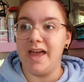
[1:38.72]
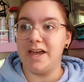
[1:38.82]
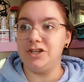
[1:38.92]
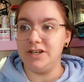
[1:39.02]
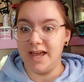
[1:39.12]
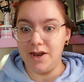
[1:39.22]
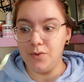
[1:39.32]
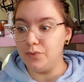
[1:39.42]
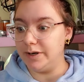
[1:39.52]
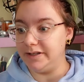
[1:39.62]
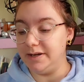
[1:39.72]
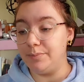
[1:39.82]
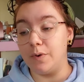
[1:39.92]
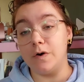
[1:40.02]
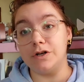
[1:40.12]
And she had a really
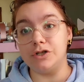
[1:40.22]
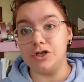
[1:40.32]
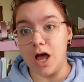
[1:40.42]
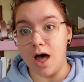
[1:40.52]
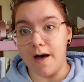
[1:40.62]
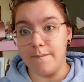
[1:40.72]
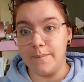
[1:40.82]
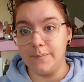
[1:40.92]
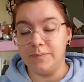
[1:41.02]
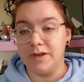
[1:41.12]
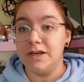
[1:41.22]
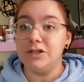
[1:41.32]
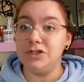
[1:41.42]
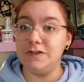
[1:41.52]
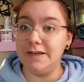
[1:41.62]
important job.
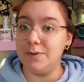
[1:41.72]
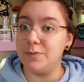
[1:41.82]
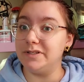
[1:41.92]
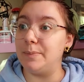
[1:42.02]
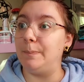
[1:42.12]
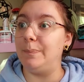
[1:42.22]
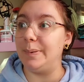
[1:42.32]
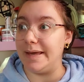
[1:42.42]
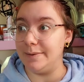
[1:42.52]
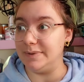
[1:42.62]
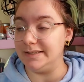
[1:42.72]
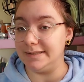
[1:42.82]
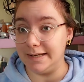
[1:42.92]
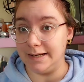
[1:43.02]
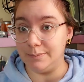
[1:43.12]
She was
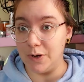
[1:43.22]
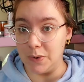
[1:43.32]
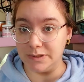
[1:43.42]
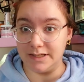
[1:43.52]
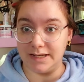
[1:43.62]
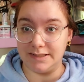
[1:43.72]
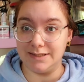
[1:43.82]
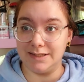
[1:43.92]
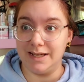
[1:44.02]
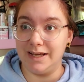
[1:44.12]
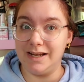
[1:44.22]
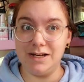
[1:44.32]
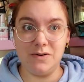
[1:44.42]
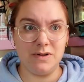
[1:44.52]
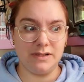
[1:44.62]
babysitting Moses.
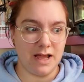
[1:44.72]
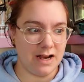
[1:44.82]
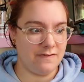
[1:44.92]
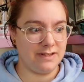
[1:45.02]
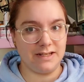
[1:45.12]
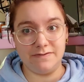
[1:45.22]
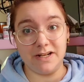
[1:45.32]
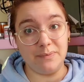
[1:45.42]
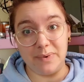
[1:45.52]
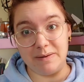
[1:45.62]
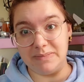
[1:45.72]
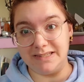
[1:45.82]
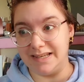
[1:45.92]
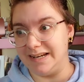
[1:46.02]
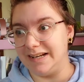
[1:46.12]
I know a lot of us have done
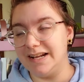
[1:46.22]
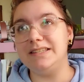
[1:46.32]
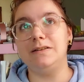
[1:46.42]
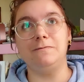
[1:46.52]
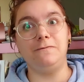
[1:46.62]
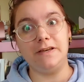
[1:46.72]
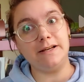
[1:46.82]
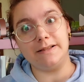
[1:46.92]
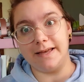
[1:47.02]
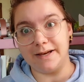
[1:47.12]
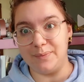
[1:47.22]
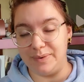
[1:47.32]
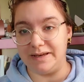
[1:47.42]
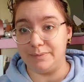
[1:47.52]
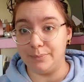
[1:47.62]
babysitting. It doesn't feel like a
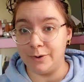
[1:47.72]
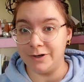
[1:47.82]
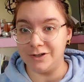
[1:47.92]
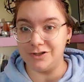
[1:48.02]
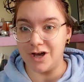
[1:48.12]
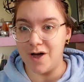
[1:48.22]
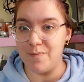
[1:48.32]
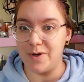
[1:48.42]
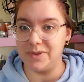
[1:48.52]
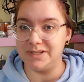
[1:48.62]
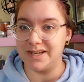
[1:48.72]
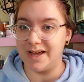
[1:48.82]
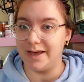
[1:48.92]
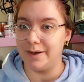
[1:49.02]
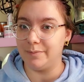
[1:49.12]
big important job all the
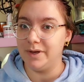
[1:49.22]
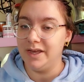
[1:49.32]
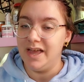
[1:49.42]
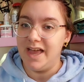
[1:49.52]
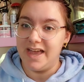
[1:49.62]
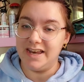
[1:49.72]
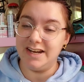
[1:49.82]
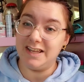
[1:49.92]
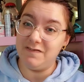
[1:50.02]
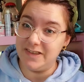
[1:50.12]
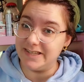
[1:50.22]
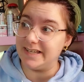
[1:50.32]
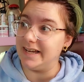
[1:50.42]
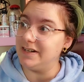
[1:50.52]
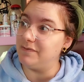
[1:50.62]
time. And it can feel
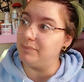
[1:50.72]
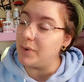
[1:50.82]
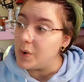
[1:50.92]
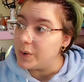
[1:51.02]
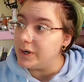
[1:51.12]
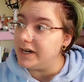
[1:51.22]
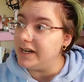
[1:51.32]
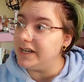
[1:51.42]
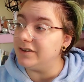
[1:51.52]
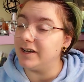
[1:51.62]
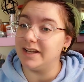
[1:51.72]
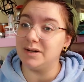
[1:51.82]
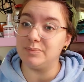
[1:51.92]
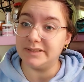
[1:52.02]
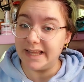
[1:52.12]
kind of boring or kind
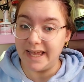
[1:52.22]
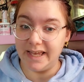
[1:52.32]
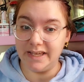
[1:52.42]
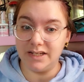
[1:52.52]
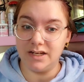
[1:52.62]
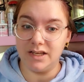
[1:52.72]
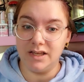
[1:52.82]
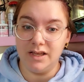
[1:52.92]
of plain.